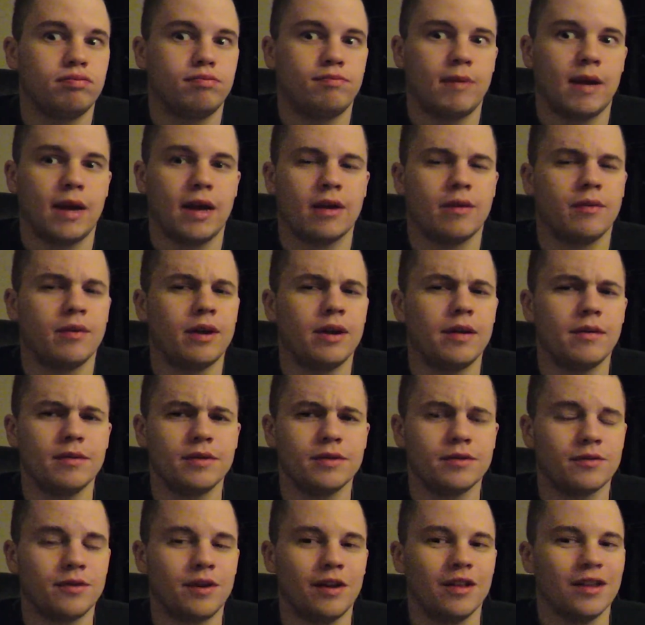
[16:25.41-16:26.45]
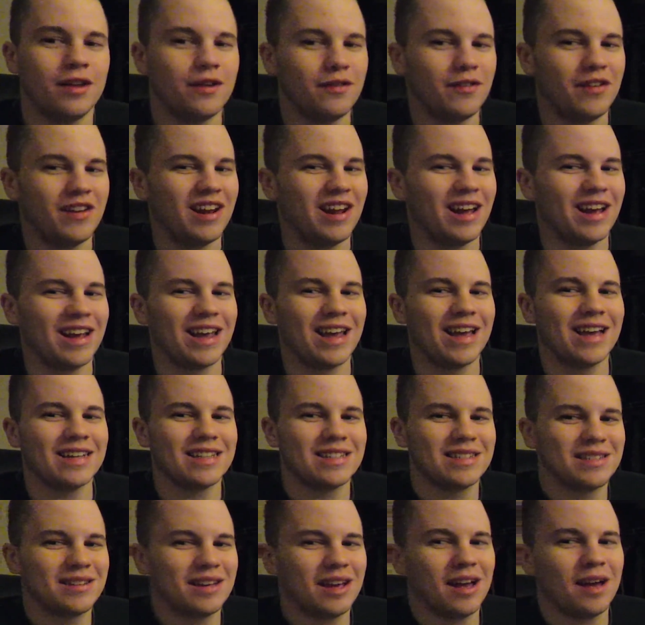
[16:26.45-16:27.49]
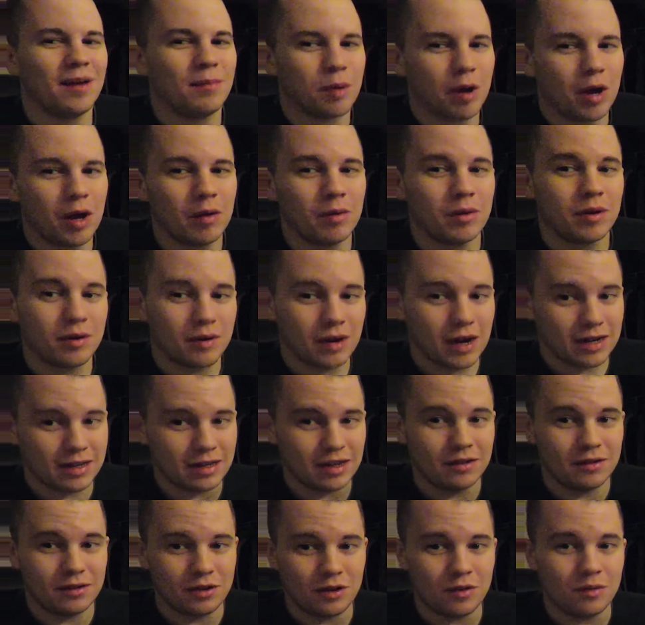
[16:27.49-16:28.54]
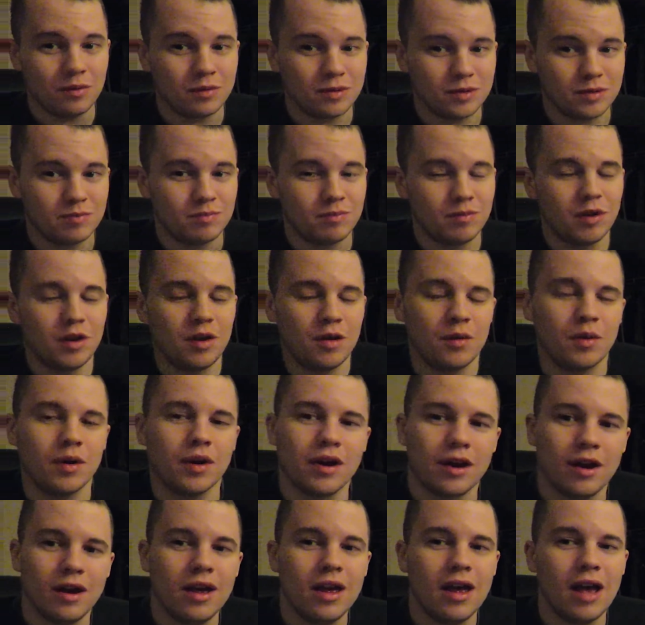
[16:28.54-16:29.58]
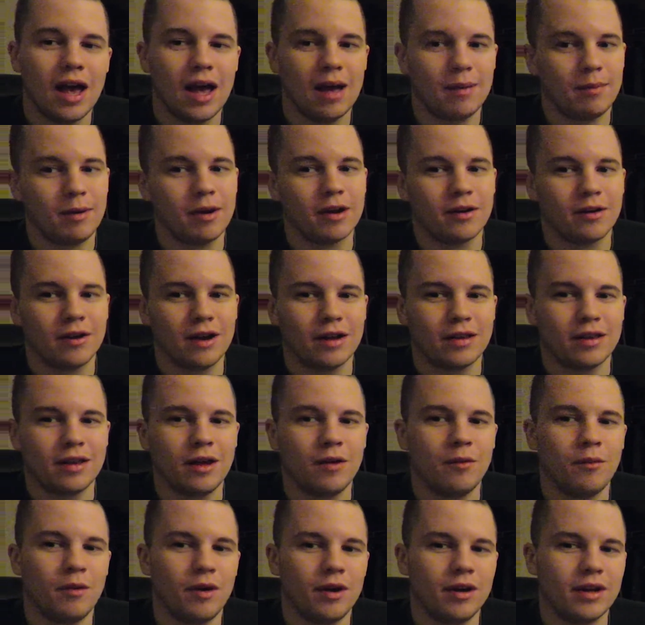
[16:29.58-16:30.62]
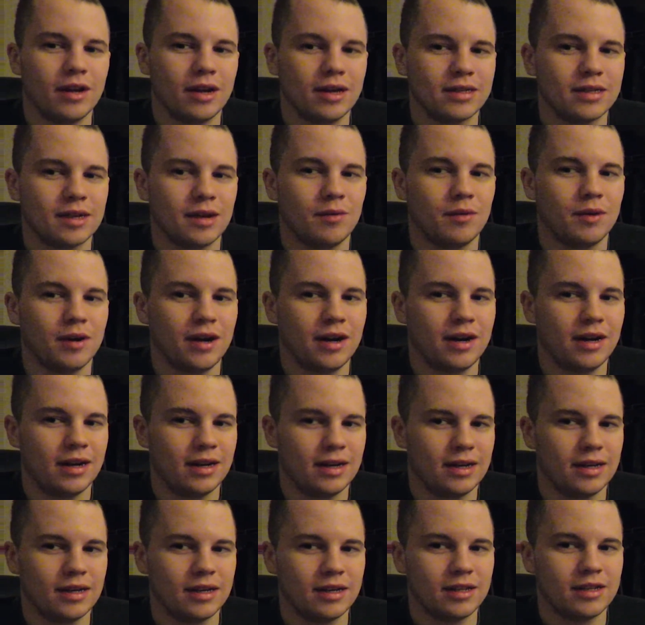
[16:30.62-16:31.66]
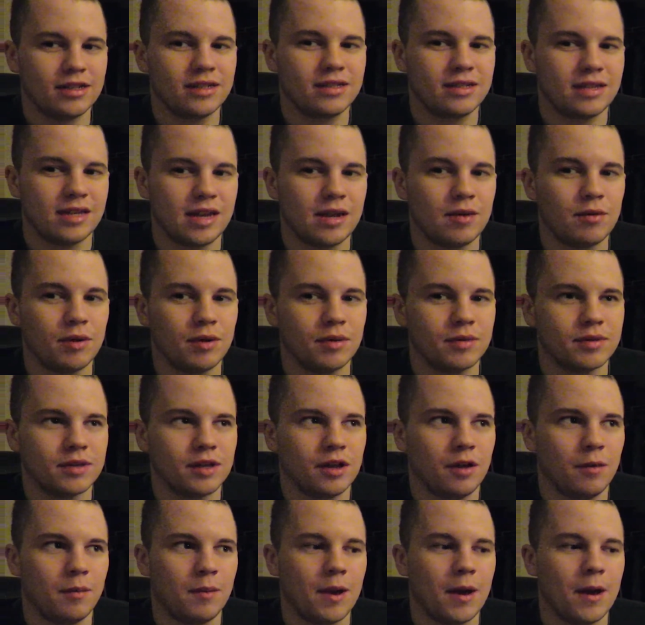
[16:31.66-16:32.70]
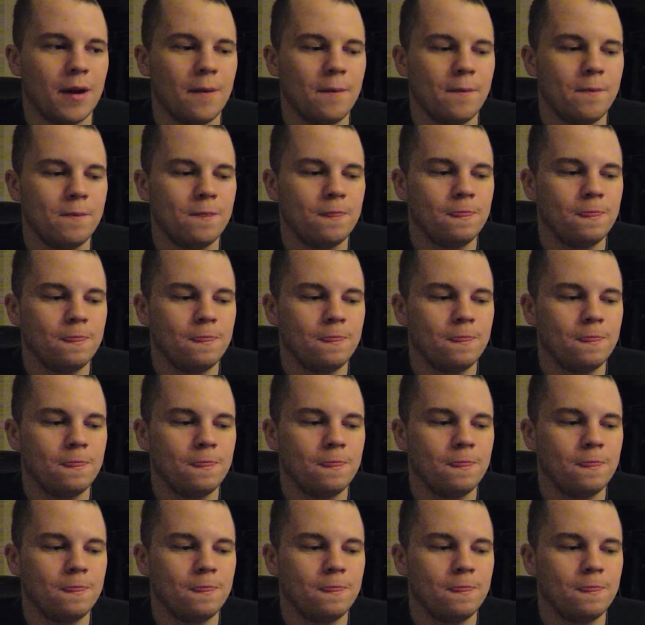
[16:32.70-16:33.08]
back when it was relevant, I guess. Probably when Crackdown 2 was newer. I bought Crackdown 1 because I wanted to see what it was all about.